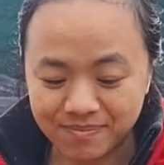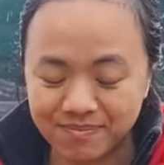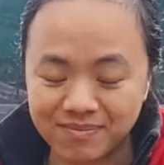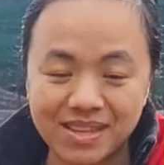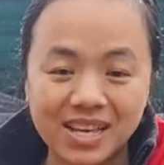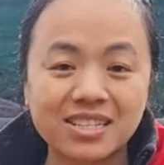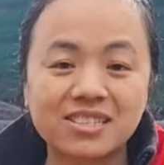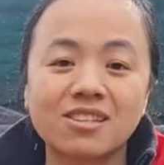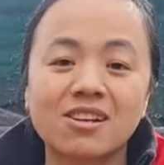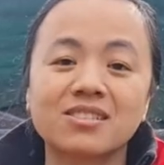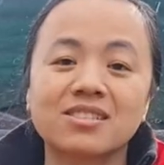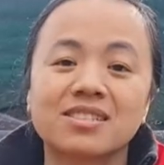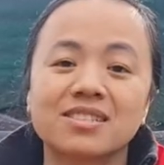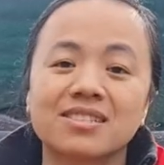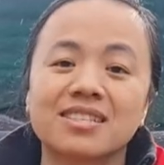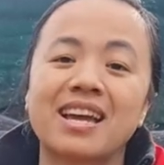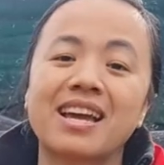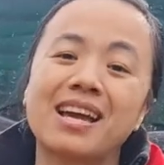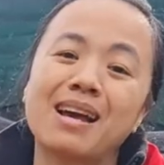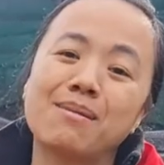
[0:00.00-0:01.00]
That's not to
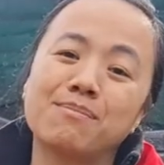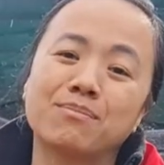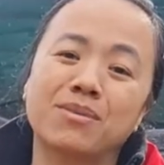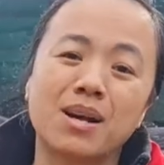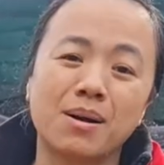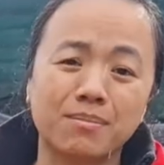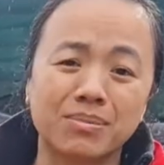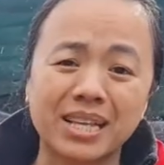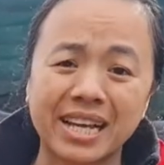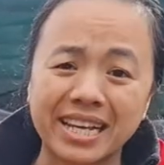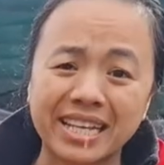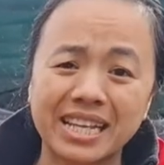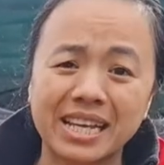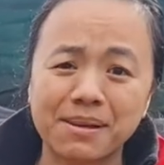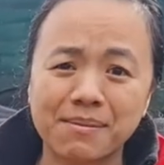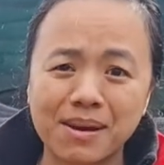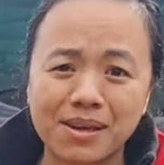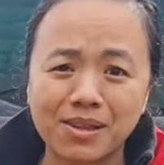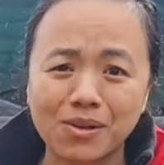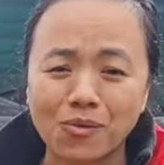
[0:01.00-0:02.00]
say I'm complaining
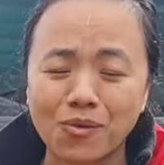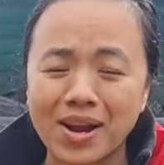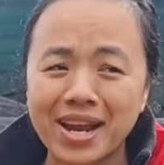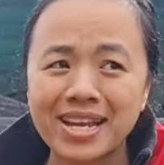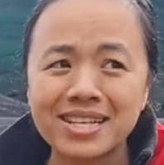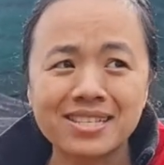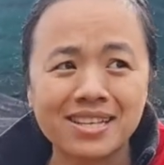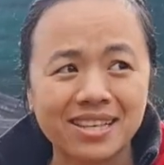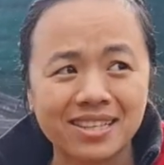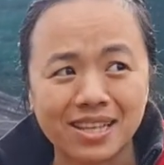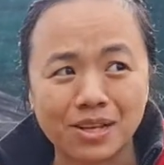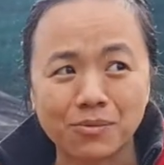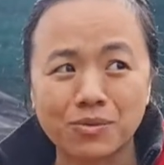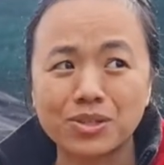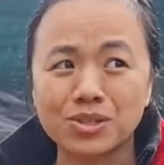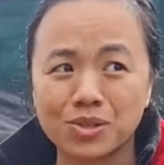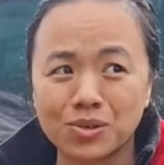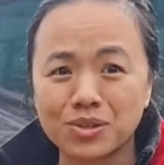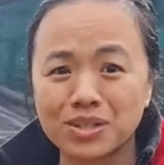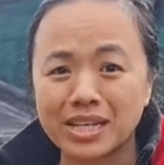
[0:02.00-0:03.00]
about the rain. I think we
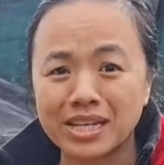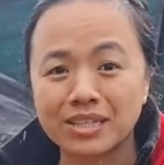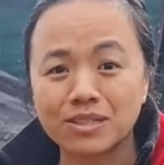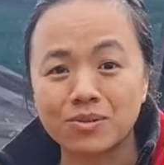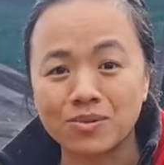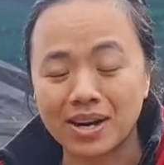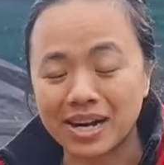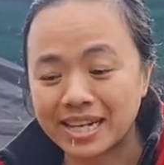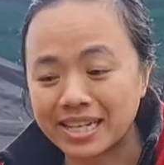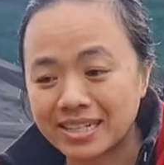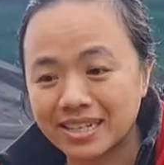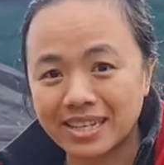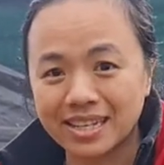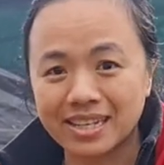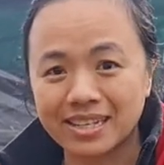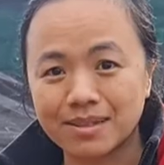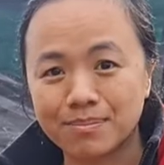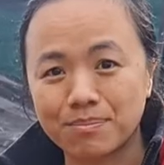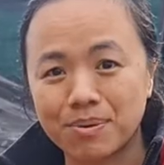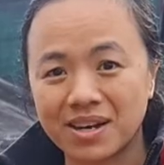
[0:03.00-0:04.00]
do need rain
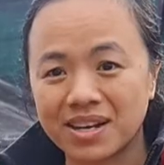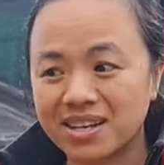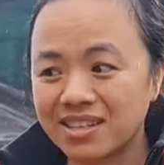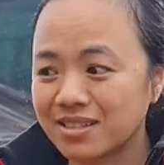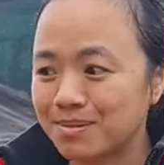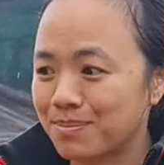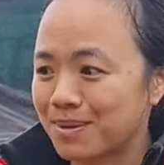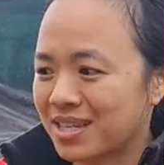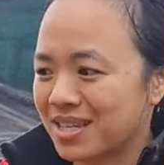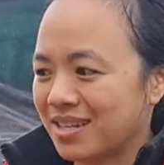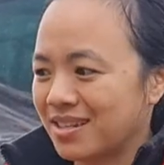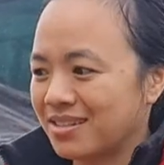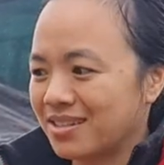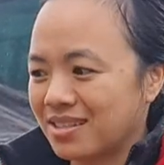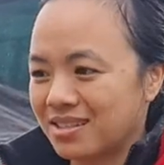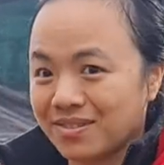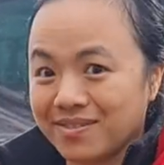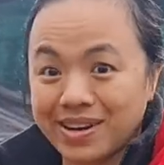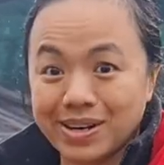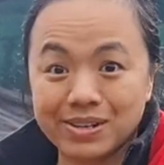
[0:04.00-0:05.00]
in Perth because
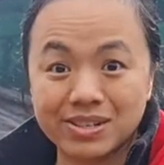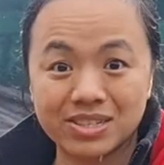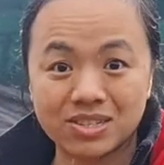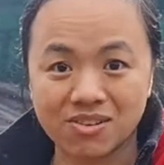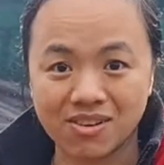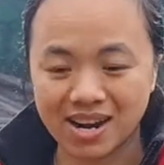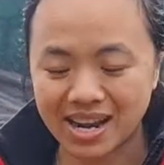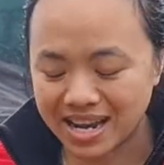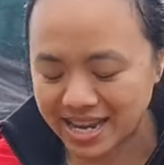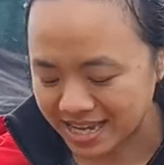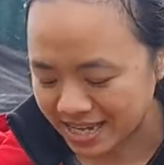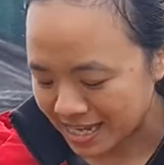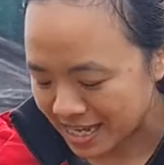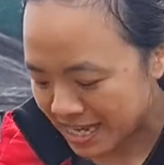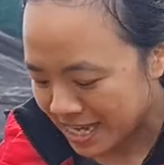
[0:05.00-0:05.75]
it's very dry.